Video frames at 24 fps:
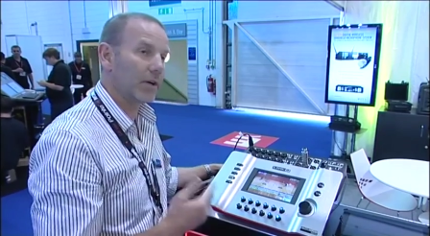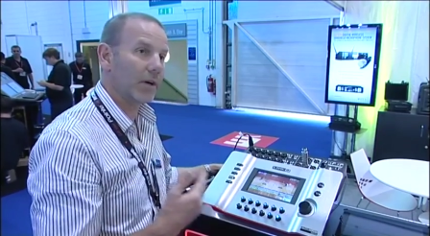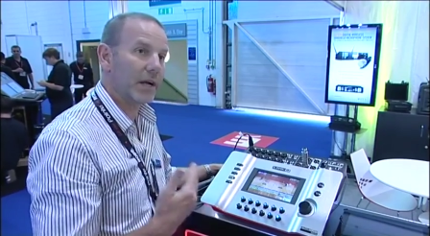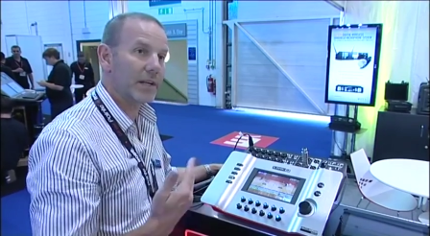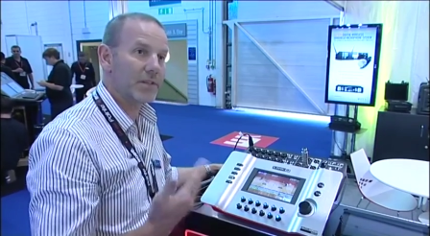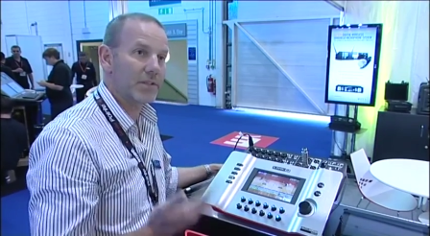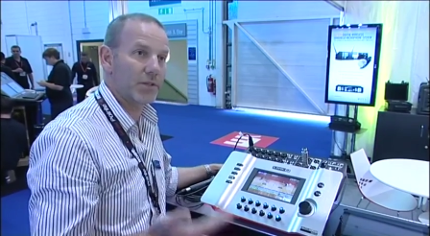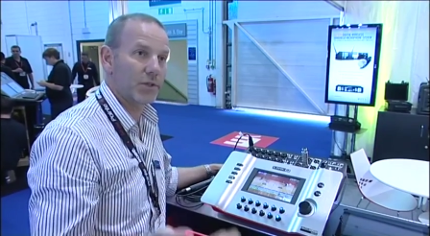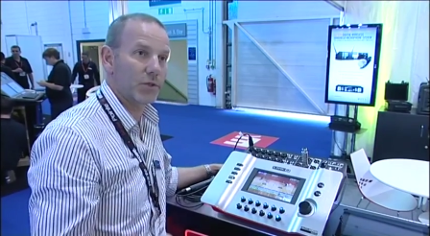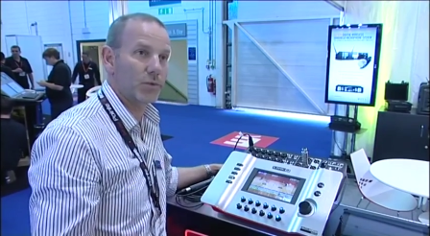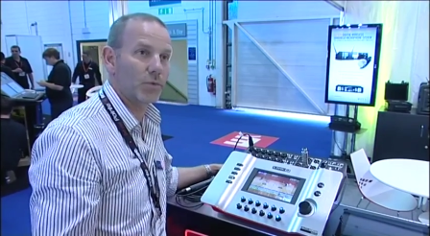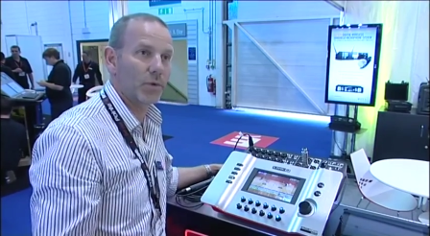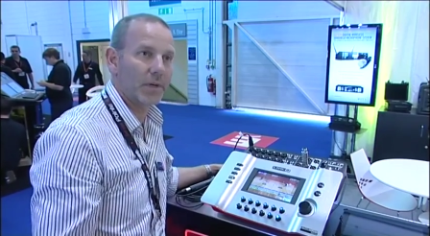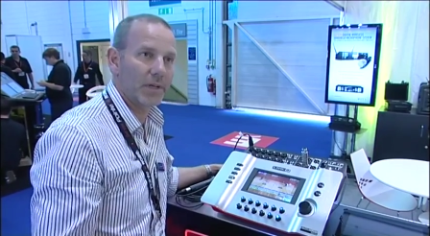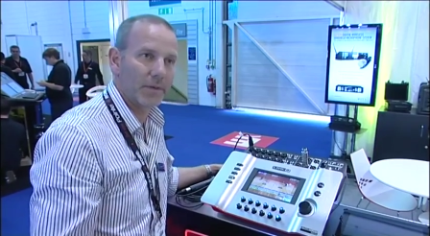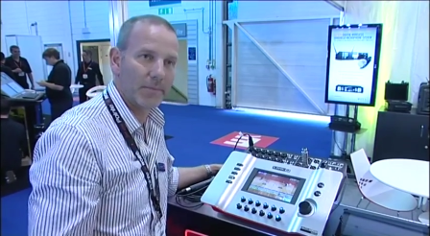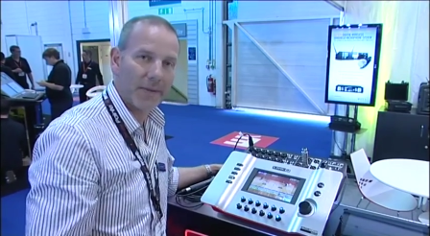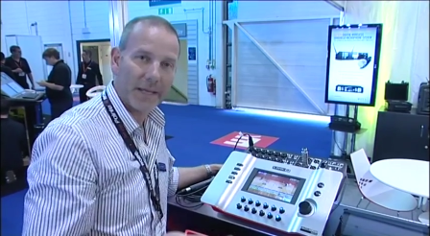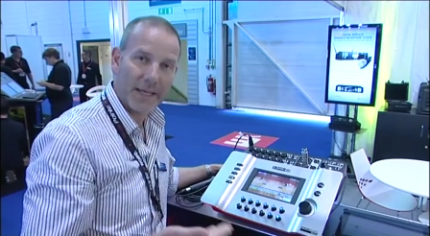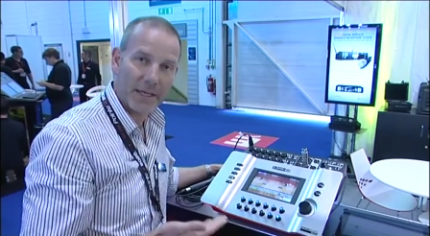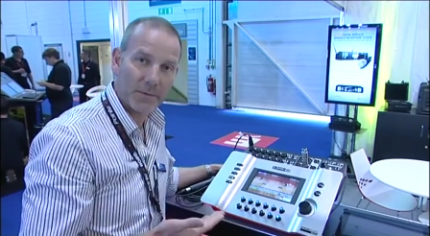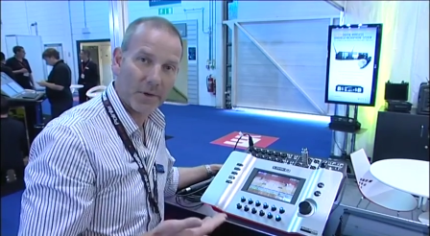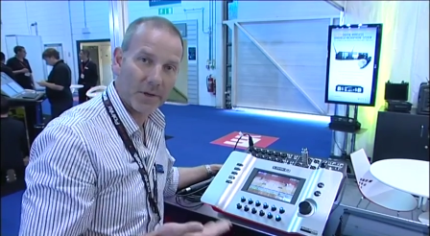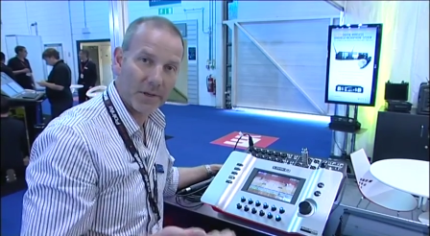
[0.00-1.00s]
or actually just want to
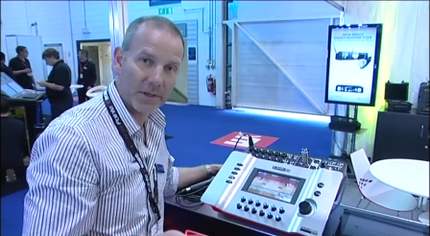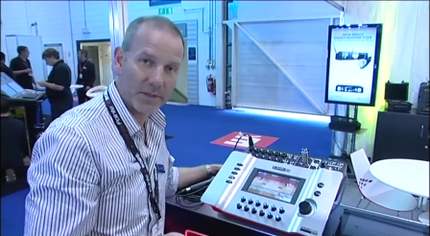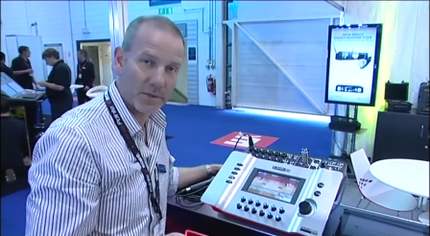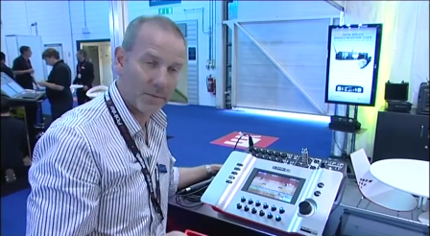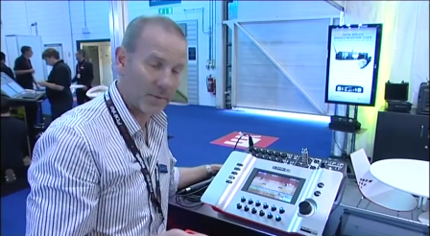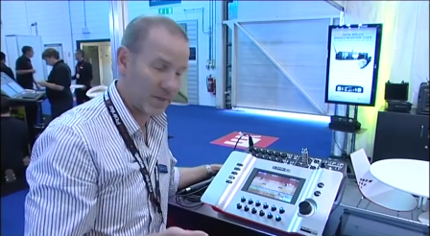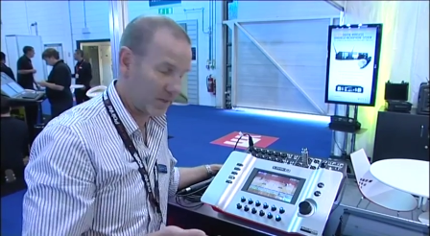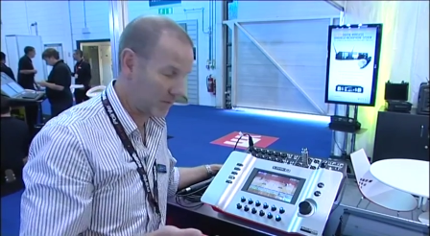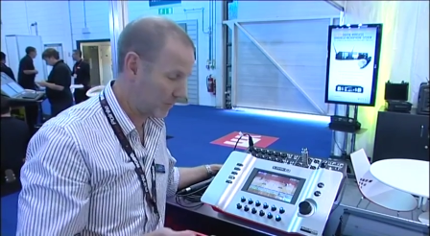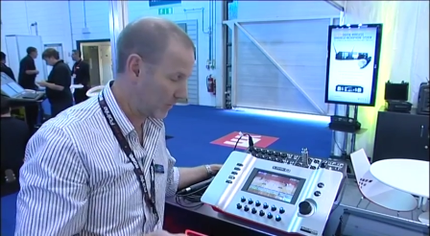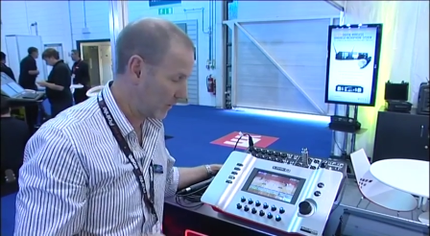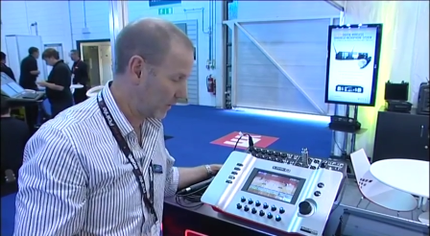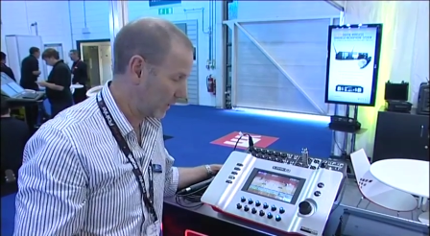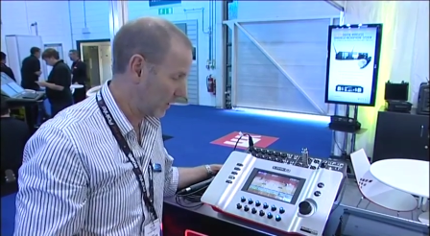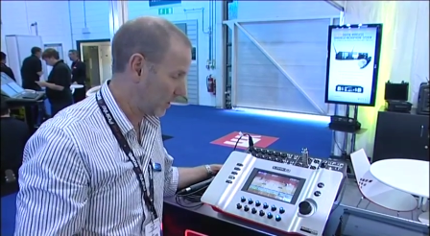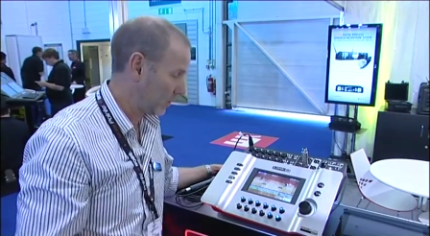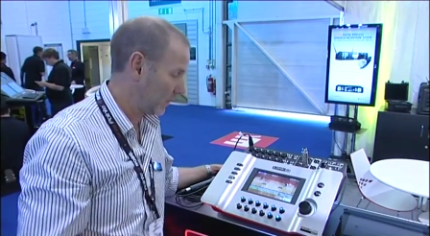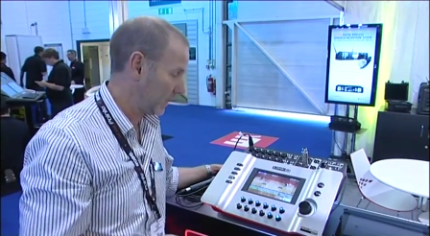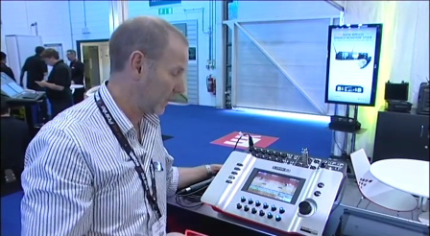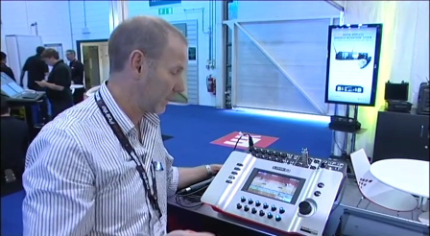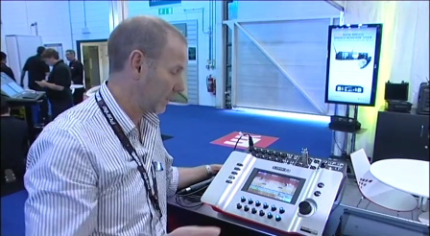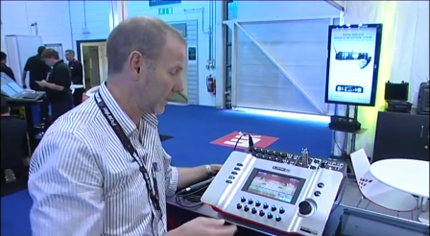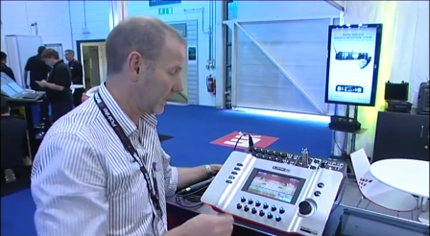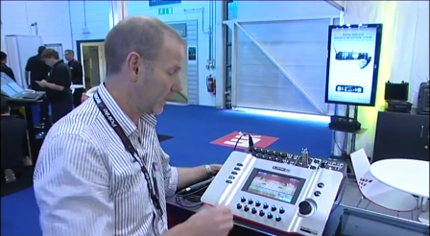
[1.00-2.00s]
make a monitor mix very
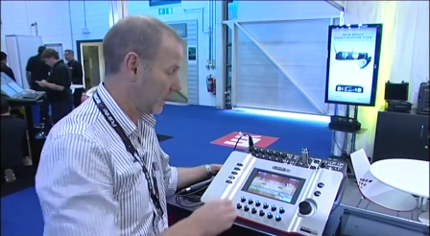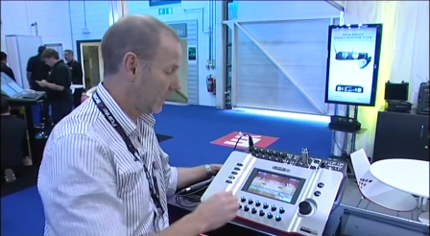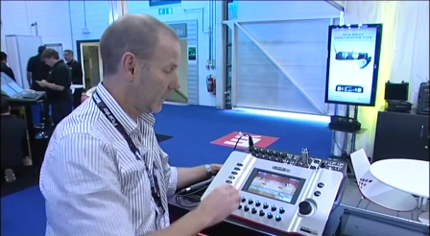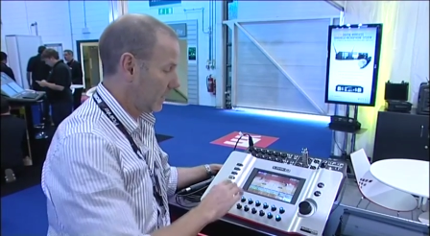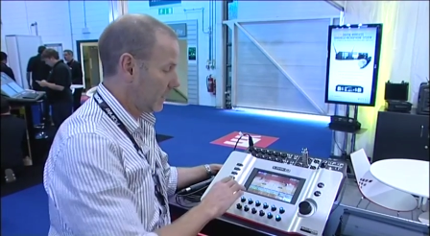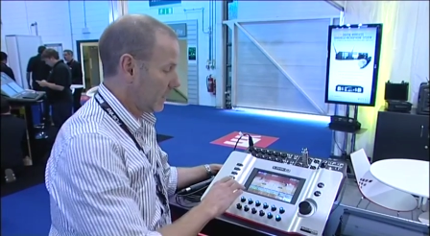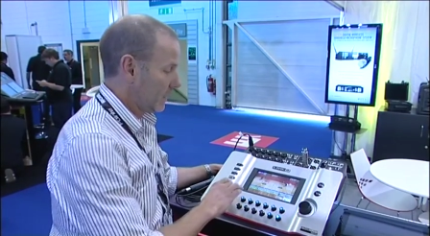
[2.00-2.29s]
quickly,